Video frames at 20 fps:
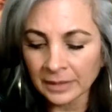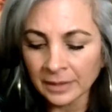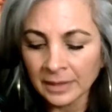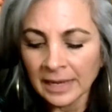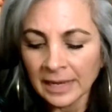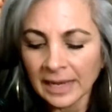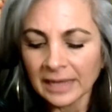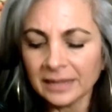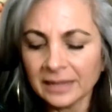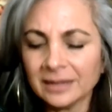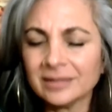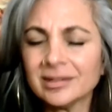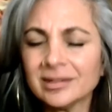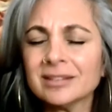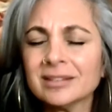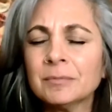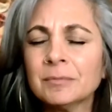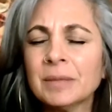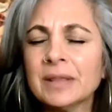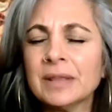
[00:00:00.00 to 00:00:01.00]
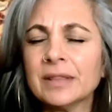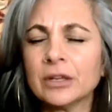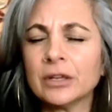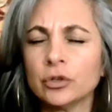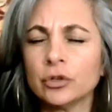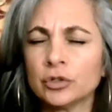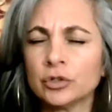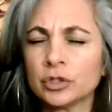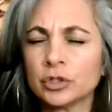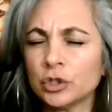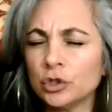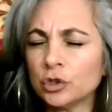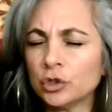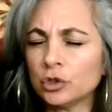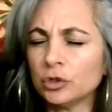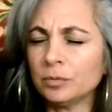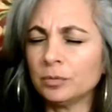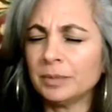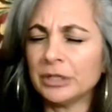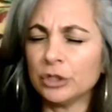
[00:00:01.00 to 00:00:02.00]
And it doesn't mean that you
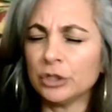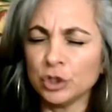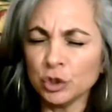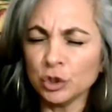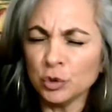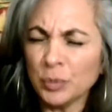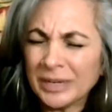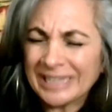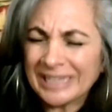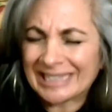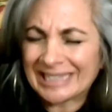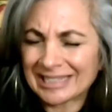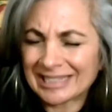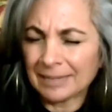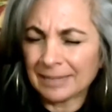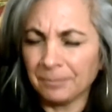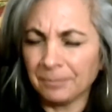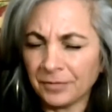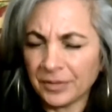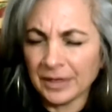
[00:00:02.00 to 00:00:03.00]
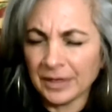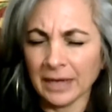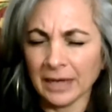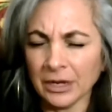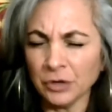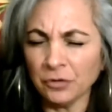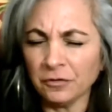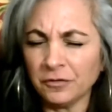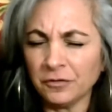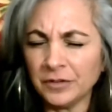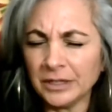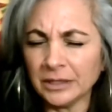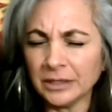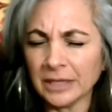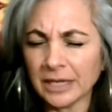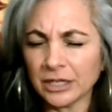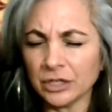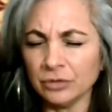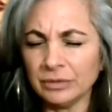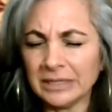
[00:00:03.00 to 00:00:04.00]
should be doing something. I don't feel
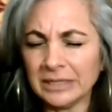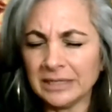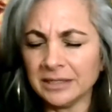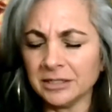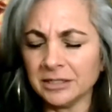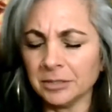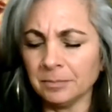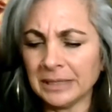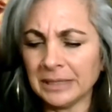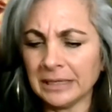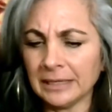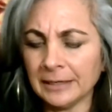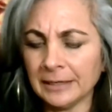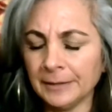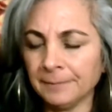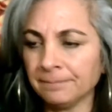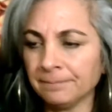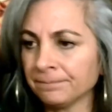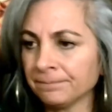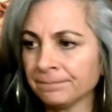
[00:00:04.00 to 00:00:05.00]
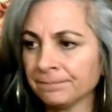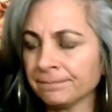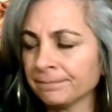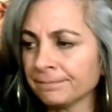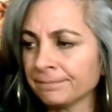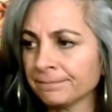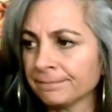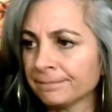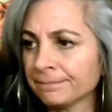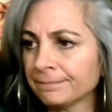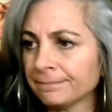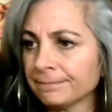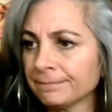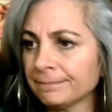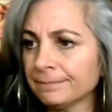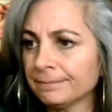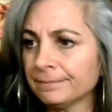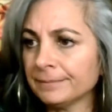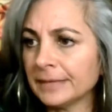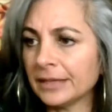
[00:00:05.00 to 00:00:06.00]
like you need to be.
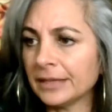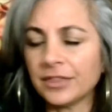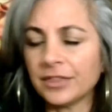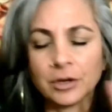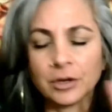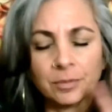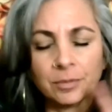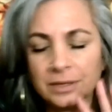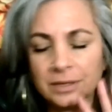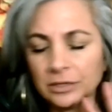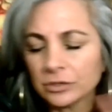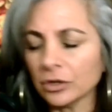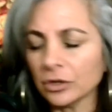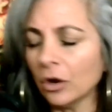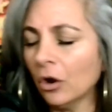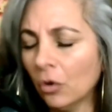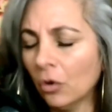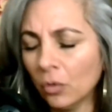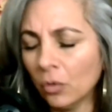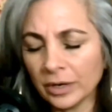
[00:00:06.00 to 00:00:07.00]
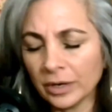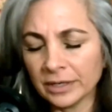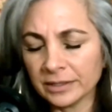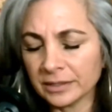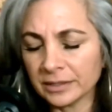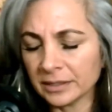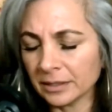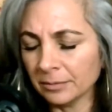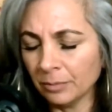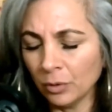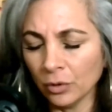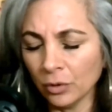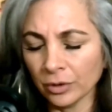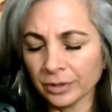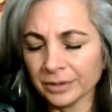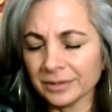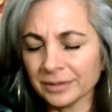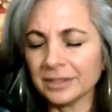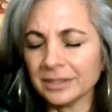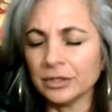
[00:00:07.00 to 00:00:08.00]
Therapy is always
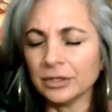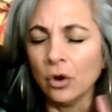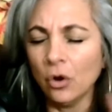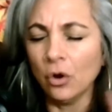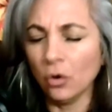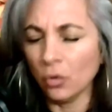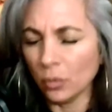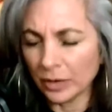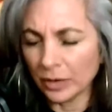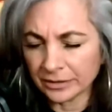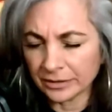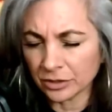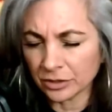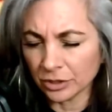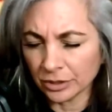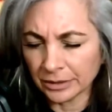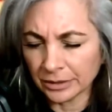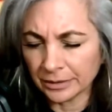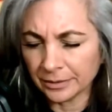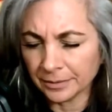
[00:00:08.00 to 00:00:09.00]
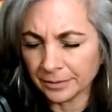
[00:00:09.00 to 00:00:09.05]
important and always good.